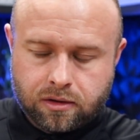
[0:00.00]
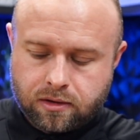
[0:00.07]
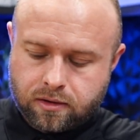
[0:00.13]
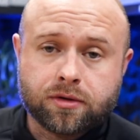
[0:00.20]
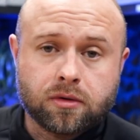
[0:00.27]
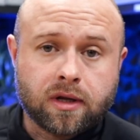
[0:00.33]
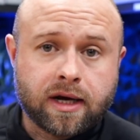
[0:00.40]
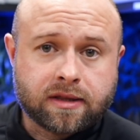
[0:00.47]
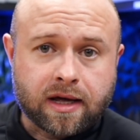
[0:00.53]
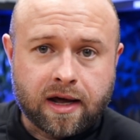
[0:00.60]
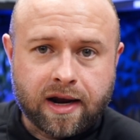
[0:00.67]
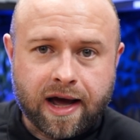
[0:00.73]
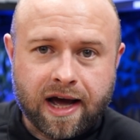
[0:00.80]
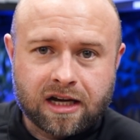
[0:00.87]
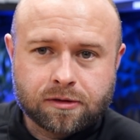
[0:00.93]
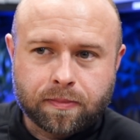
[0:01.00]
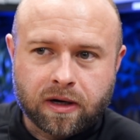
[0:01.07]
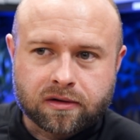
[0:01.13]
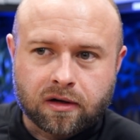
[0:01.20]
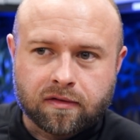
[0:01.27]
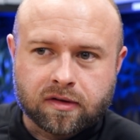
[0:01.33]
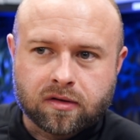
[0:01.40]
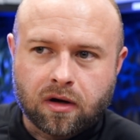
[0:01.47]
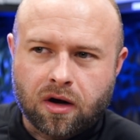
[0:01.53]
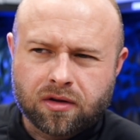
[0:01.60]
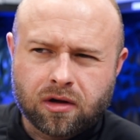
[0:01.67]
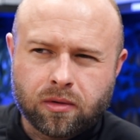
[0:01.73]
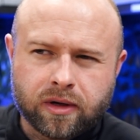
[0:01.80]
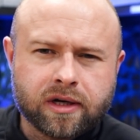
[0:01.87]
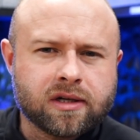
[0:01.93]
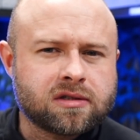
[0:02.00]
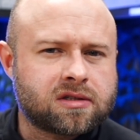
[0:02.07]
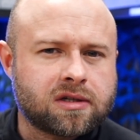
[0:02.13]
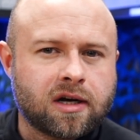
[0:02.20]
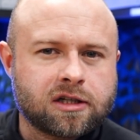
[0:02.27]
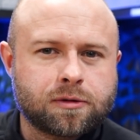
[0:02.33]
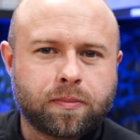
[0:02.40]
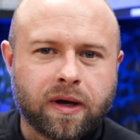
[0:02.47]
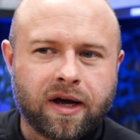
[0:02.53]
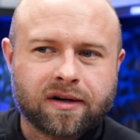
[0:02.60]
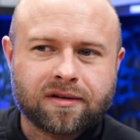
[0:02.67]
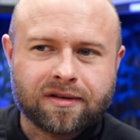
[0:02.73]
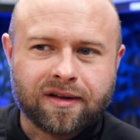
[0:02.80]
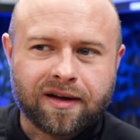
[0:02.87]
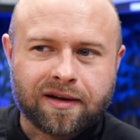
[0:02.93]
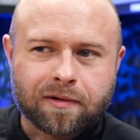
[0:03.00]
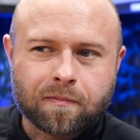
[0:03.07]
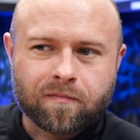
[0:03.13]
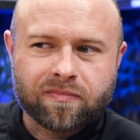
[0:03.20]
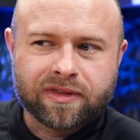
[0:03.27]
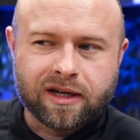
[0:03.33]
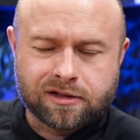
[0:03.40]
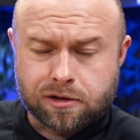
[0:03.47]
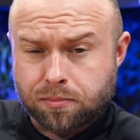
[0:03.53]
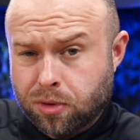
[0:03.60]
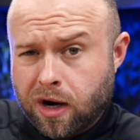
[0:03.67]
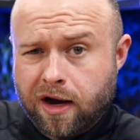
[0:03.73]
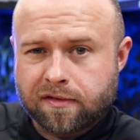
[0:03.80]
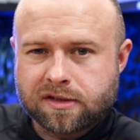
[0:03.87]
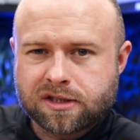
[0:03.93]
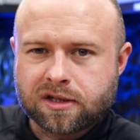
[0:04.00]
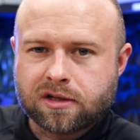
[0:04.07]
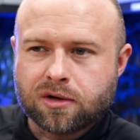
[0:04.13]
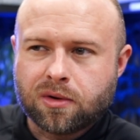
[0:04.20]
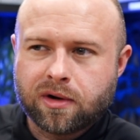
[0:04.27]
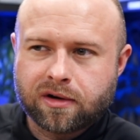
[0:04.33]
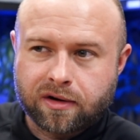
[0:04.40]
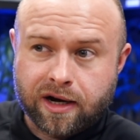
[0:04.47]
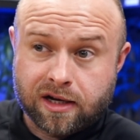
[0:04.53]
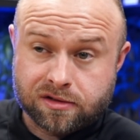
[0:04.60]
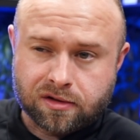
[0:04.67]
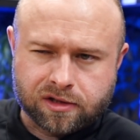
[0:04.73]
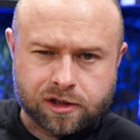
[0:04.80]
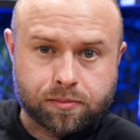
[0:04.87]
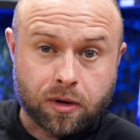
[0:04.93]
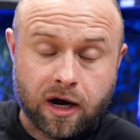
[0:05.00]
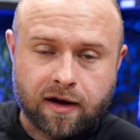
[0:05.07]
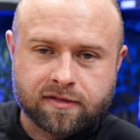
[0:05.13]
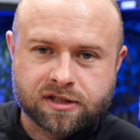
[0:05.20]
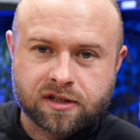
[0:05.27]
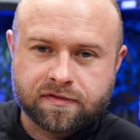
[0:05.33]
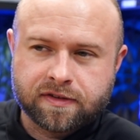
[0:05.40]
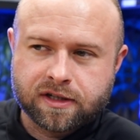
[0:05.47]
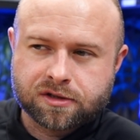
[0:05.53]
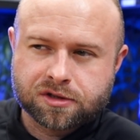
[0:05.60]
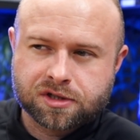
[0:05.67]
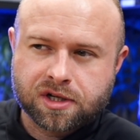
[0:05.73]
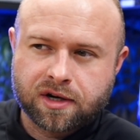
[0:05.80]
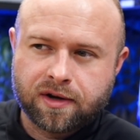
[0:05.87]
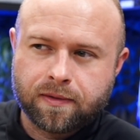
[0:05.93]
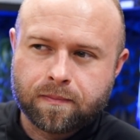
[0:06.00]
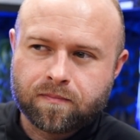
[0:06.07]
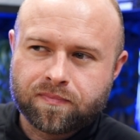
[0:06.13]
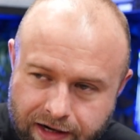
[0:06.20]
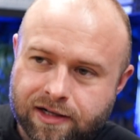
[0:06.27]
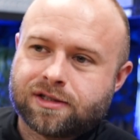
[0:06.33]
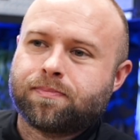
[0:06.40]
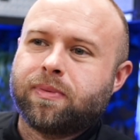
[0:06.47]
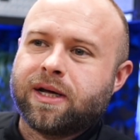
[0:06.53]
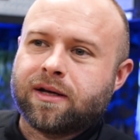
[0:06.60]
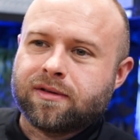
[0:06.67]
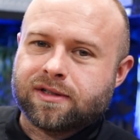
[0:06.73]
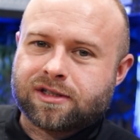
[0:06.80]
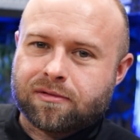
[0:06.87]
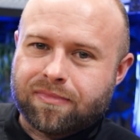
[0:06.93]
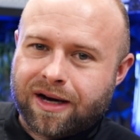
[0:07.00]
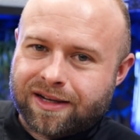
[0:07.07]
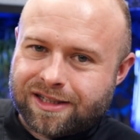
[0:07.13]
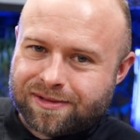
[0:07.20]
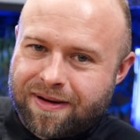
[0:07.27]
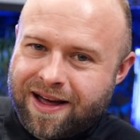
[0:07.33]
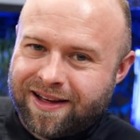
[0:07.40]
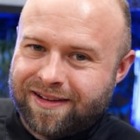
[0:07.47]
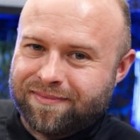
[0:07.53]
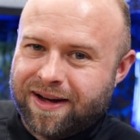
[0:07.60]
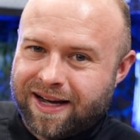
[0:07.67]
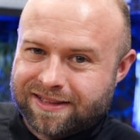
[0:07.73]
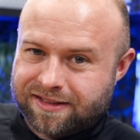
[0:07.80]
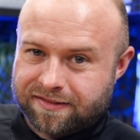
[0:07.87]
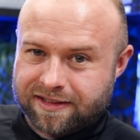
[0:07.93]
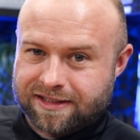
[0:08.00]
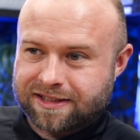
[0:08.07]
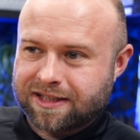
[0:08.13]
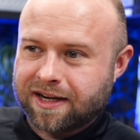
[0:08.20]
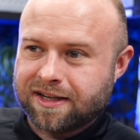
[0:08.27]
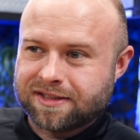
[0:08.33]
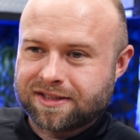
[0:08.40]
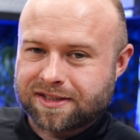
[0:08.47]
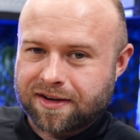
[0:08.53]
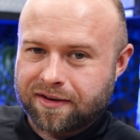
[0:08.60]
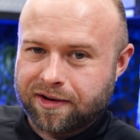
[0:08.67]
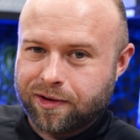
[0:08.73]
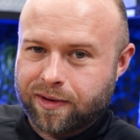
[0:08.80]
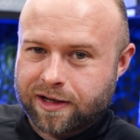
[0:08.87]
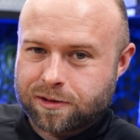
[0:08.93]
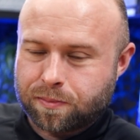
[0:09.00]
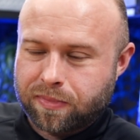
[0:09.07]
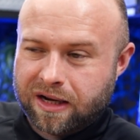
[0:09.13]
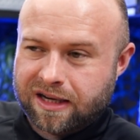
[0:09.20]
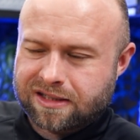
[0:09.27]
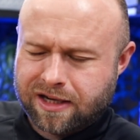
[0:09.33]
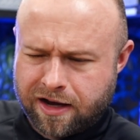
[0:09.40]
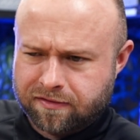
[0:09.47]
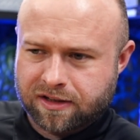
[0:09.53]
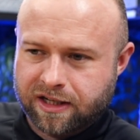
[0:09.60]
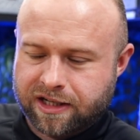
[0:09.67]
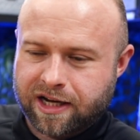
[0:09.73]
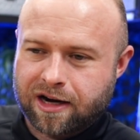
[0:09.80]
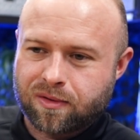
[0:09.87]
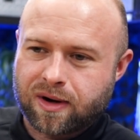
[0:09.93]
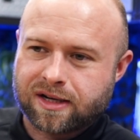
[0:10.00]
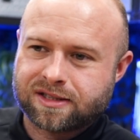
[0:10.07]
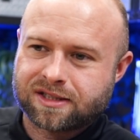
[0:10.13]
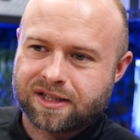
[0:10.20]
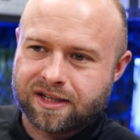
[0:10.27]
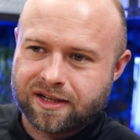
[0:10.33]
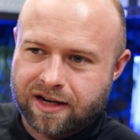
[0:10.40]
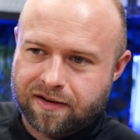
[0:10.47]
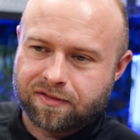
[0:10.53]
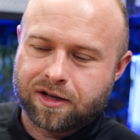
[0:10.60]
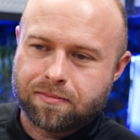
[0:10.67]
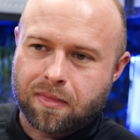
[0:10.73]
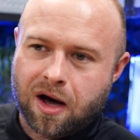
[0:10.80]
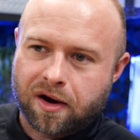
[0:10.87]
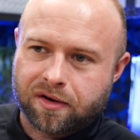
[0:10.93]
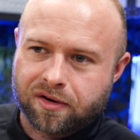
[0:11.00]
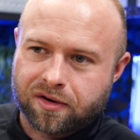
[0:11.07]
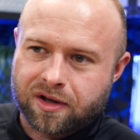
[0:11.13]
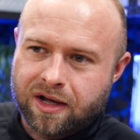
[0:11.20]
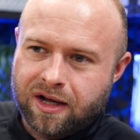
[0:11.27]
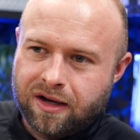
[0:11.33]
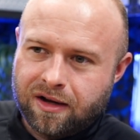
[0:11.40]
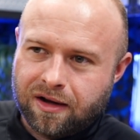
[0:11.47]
So I do like that aspect of it, although it is suspect that it's a privacy coin or has all these privacy features in it, yet it's being listed by these massive exchanges that are US based, heavily KYC'd, heavily monitored.